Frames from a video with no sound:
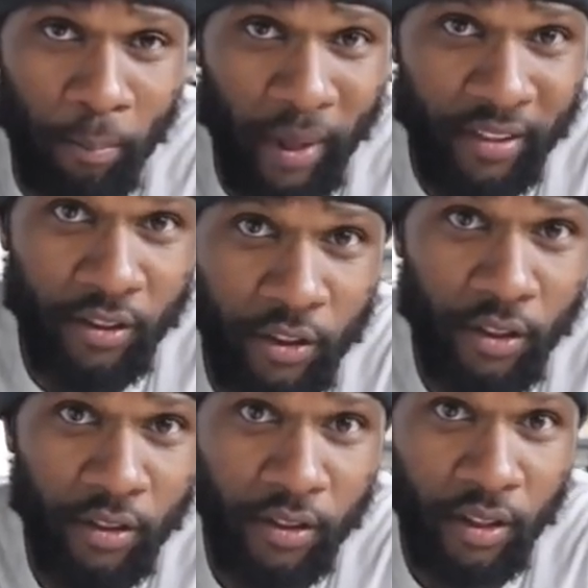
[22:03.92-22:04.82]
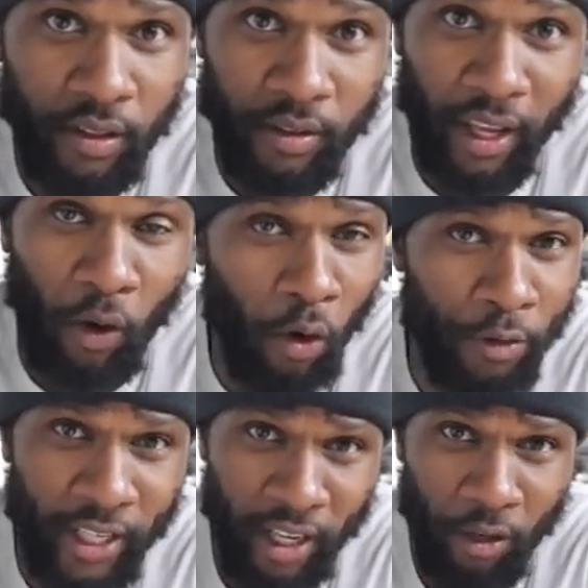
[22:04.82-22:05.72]
the messages, they all
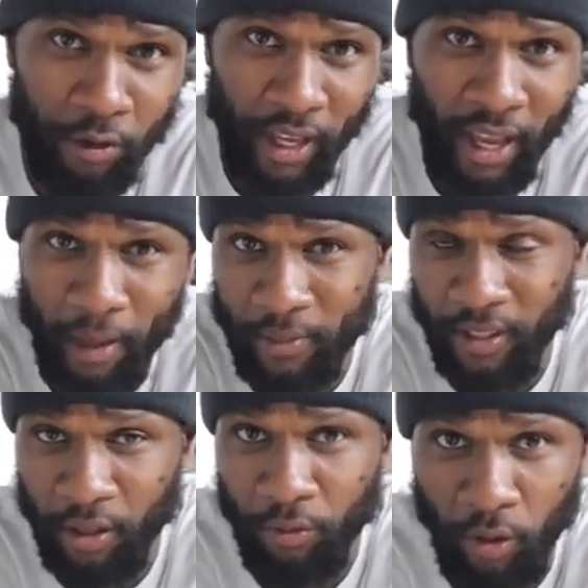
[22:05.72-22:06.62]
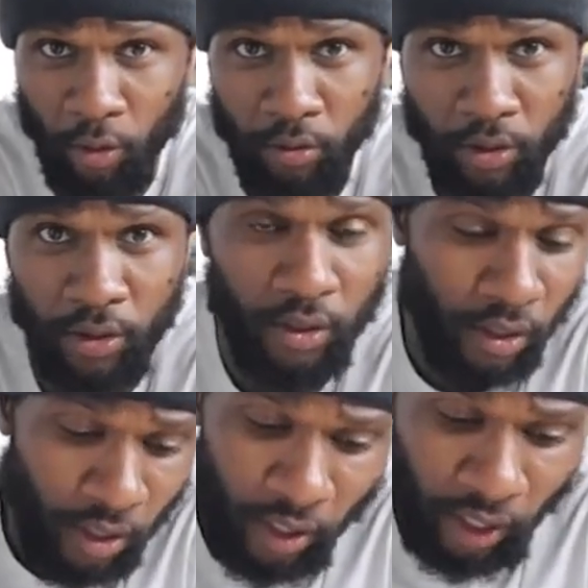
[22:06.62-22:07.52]
download the apps in their phones,
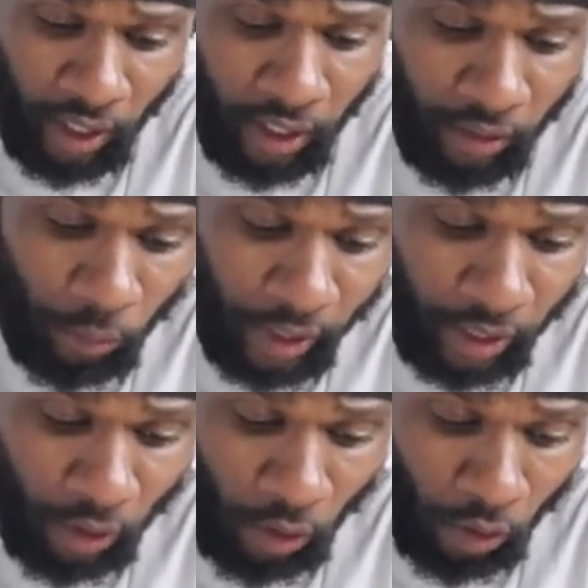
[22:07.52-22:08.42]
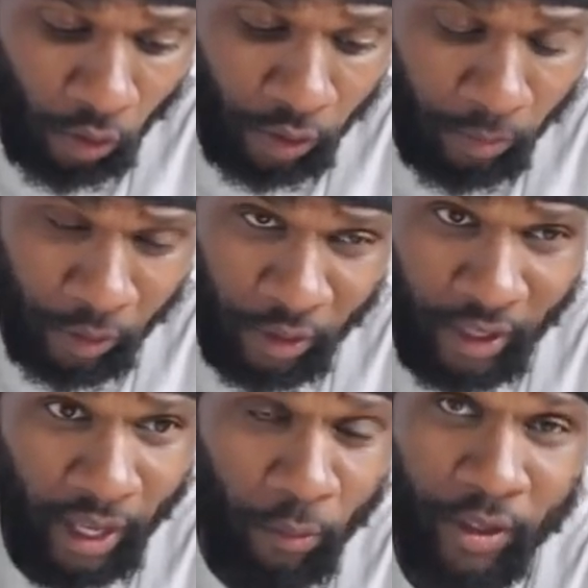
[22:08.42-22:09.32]
and we can all
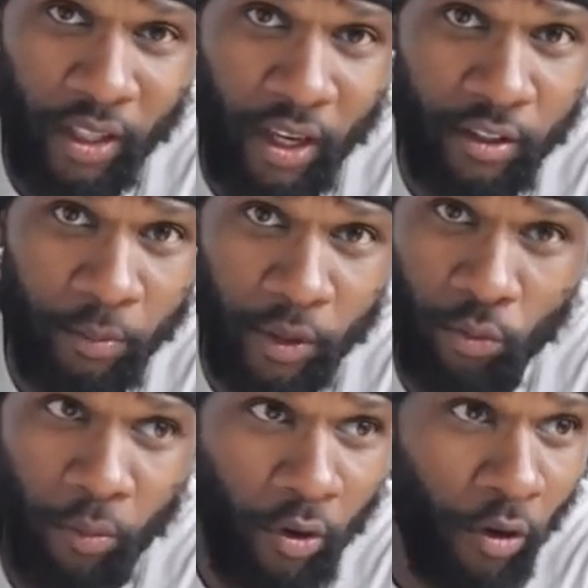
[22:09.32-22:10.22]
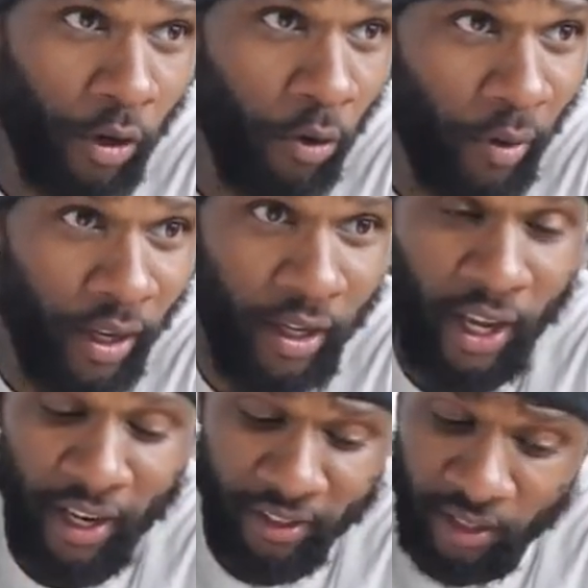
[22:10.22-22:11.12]
communicate with the customers when we're on our way.
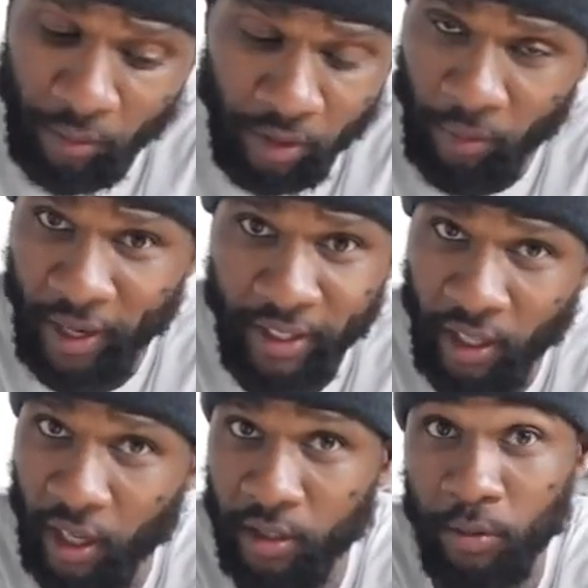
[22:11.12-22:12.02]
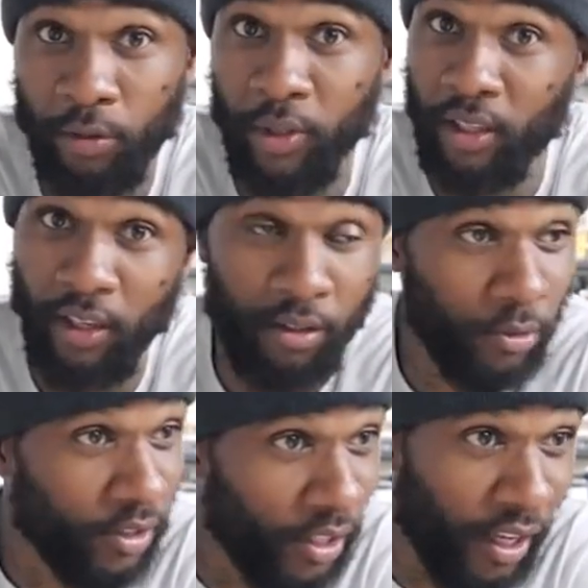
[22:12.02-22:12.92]
I can see what they're writing to customers, what the
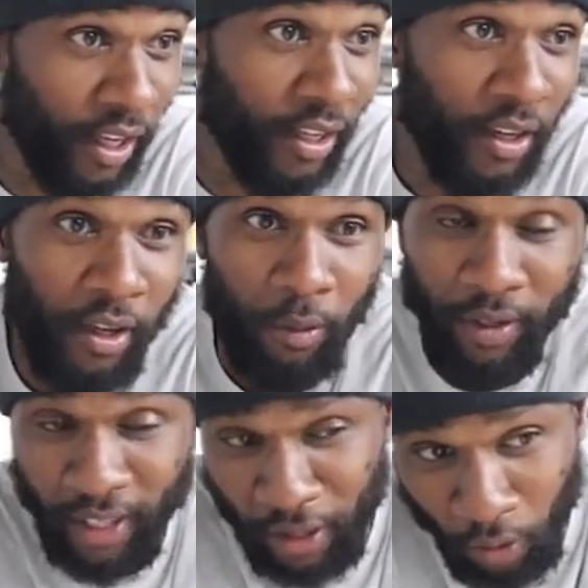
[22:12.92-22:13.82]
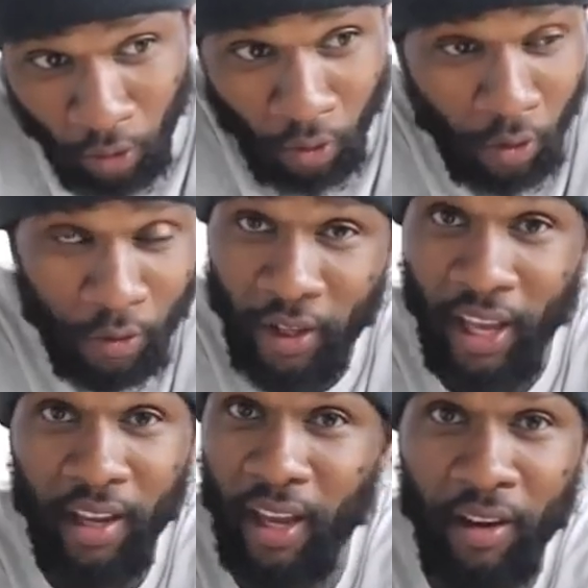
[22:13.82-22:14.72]
customers say, when they called,
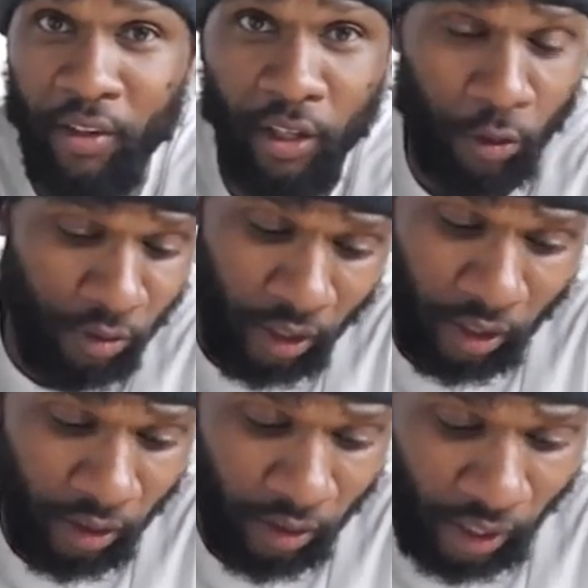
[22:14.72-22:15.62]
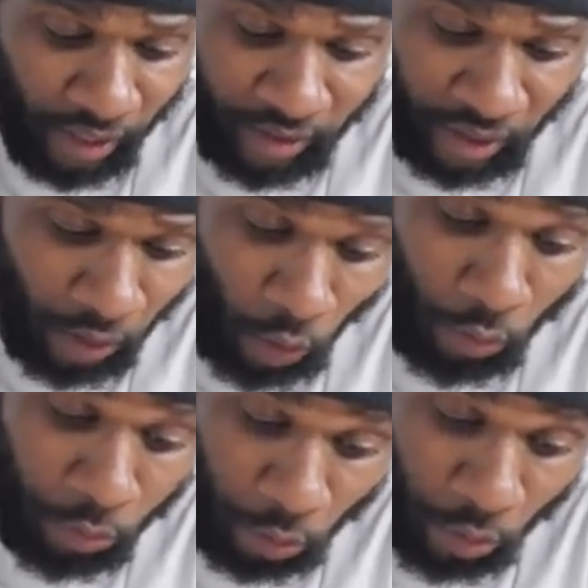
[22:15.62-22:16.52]
every little thing. I can see it
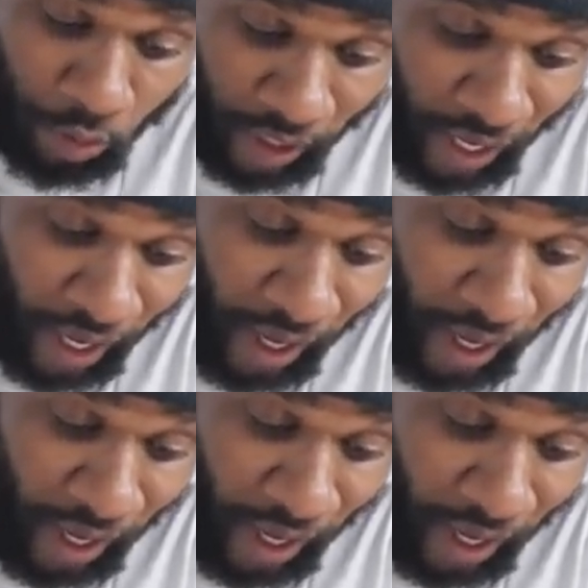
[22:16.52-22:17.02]
all through the